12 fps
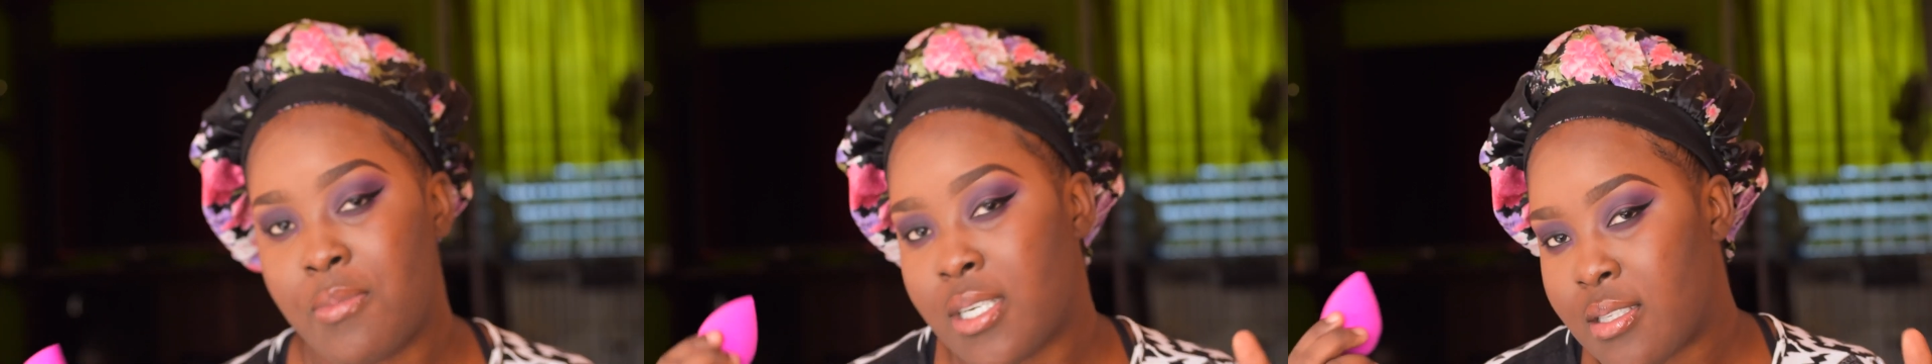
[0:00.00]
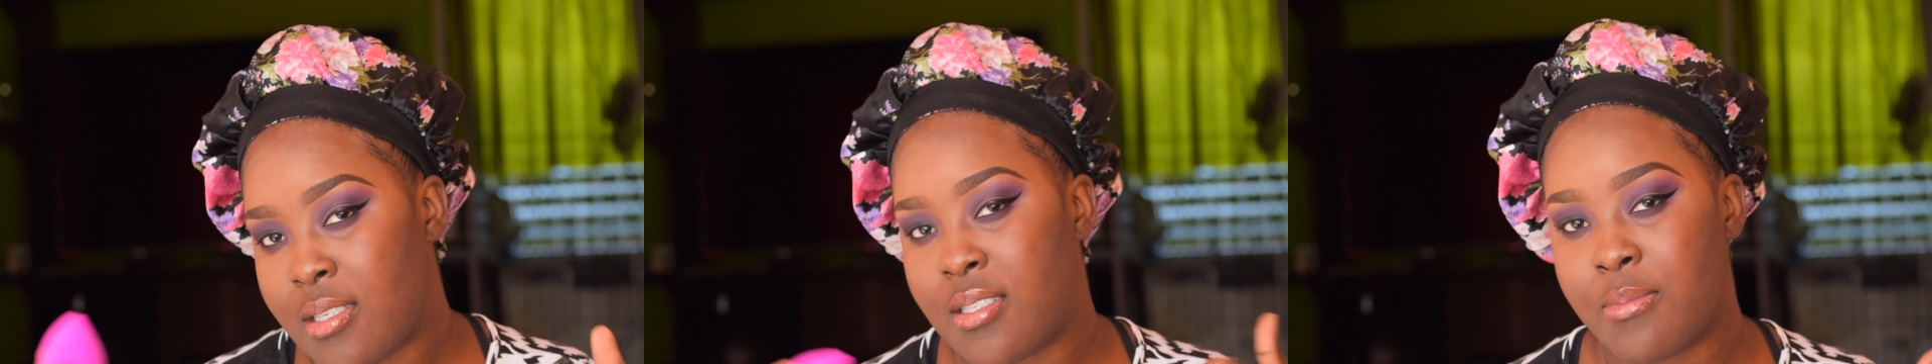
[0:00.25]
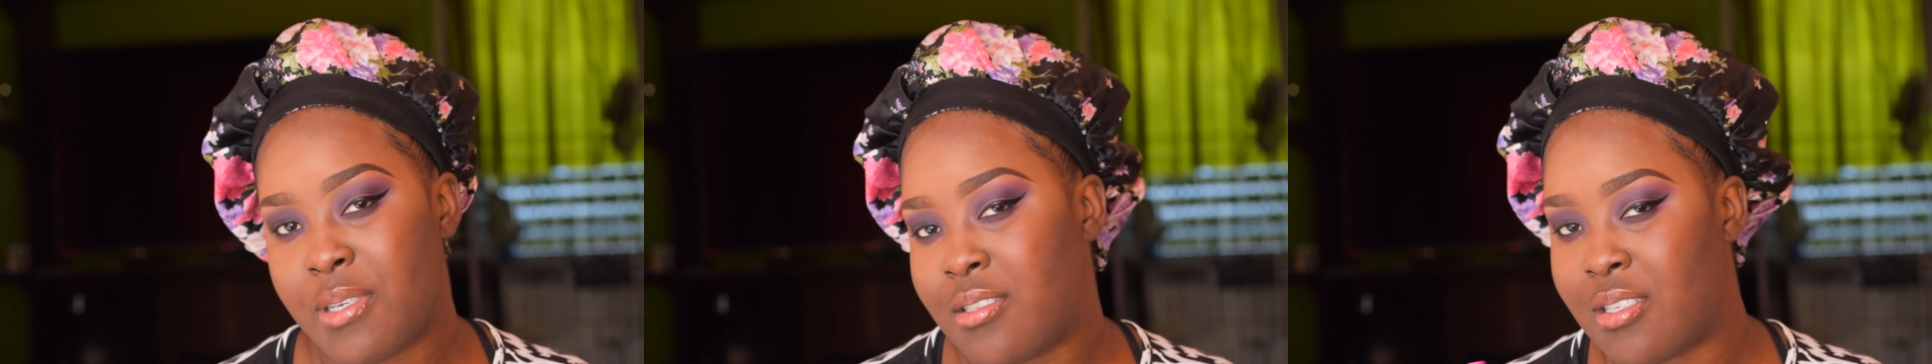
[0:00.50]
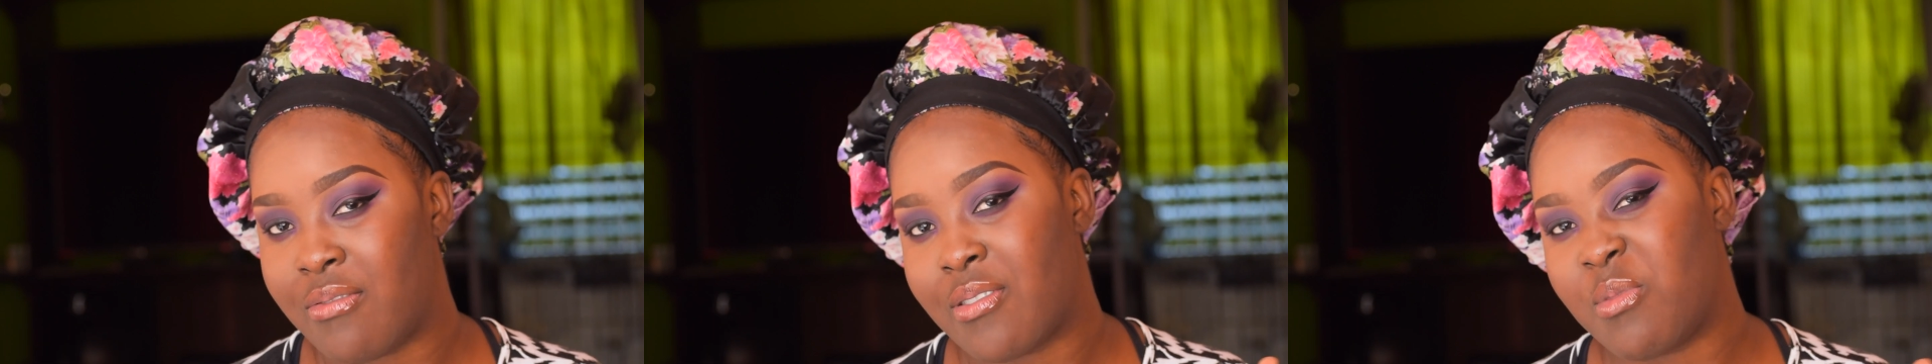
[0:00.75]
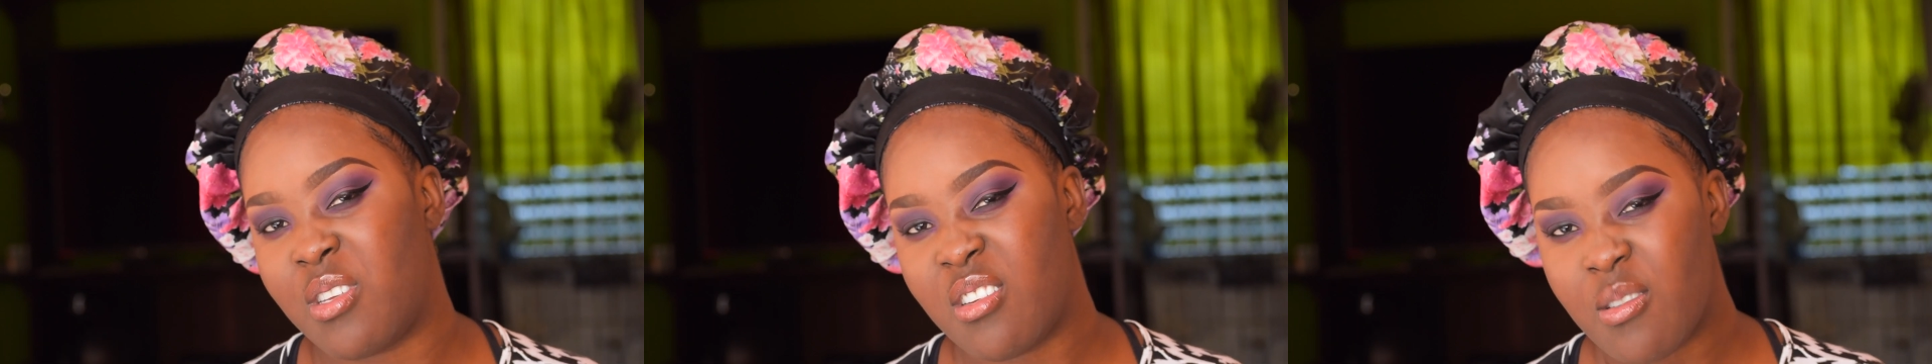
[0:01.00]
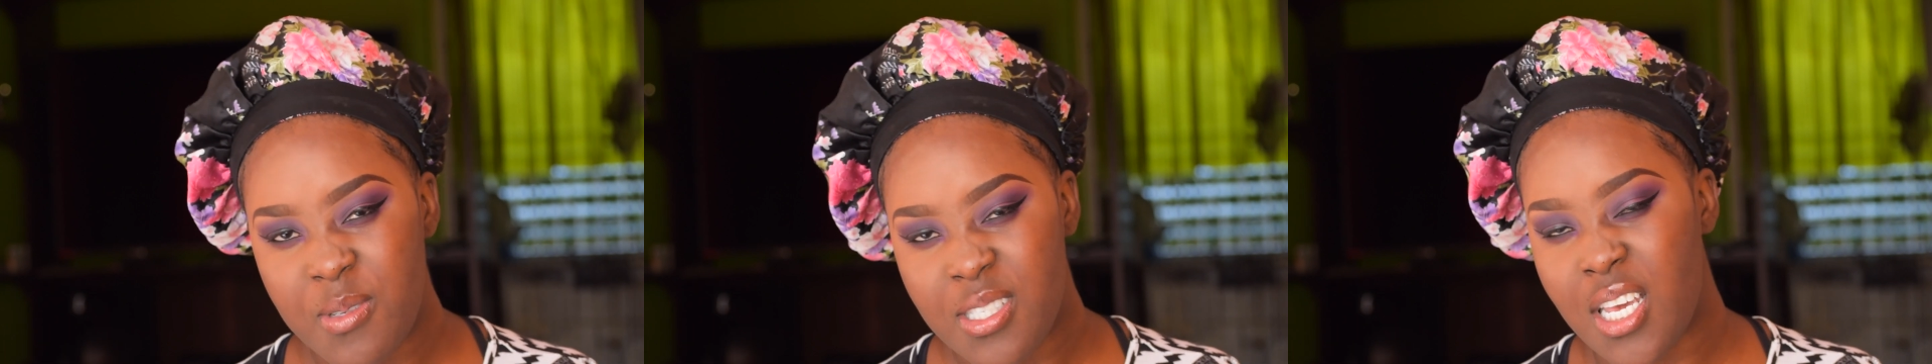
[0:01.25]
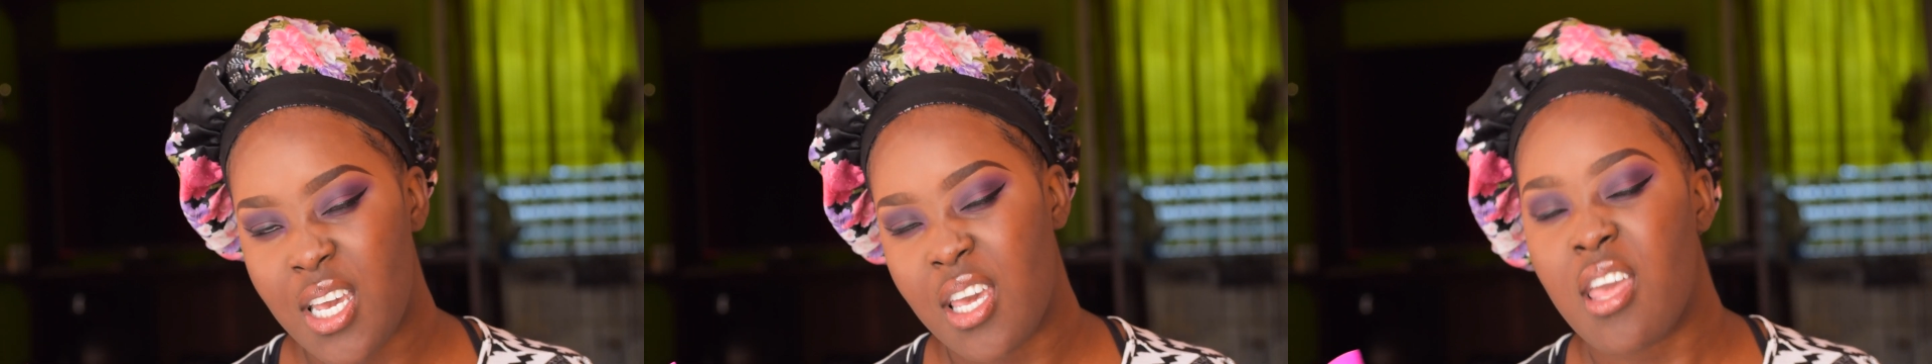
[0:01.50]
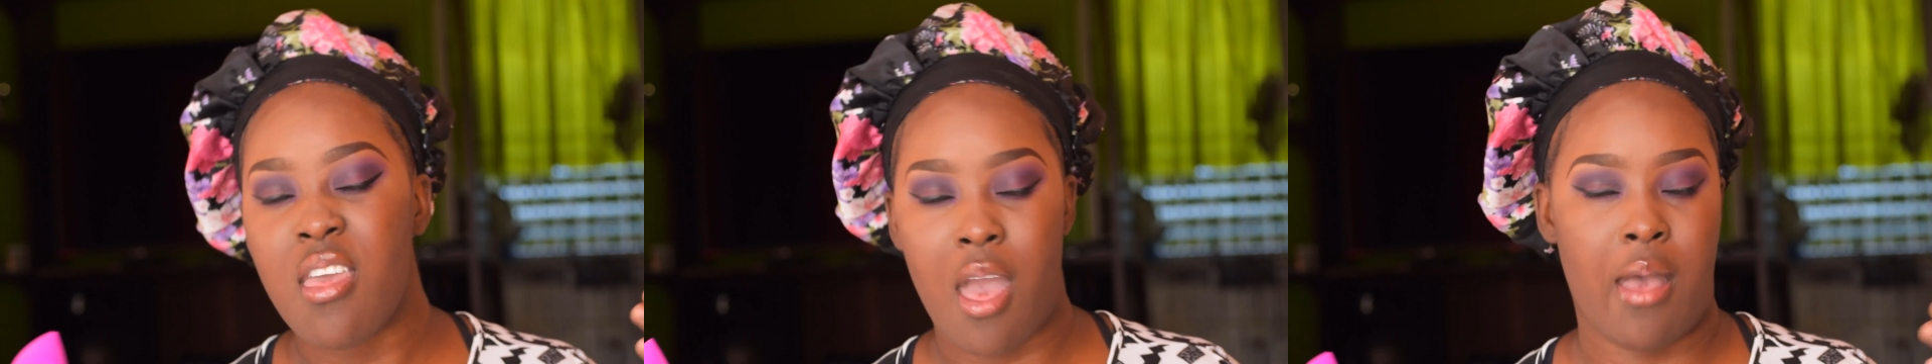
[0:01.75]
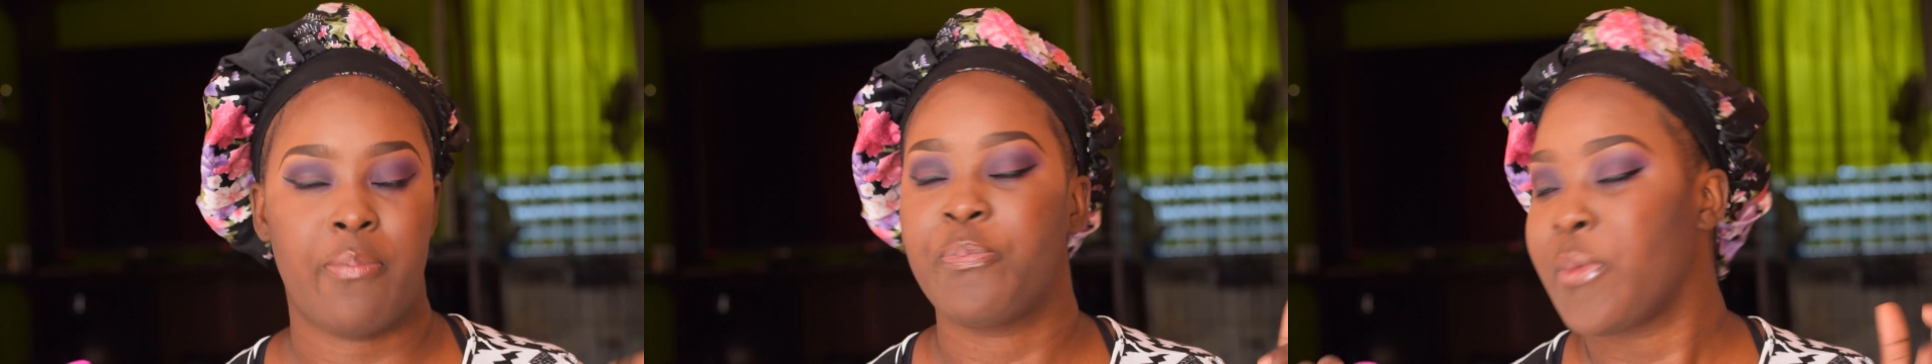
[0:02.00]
but it's a big deal for me, you know what I'm saying? Yeah.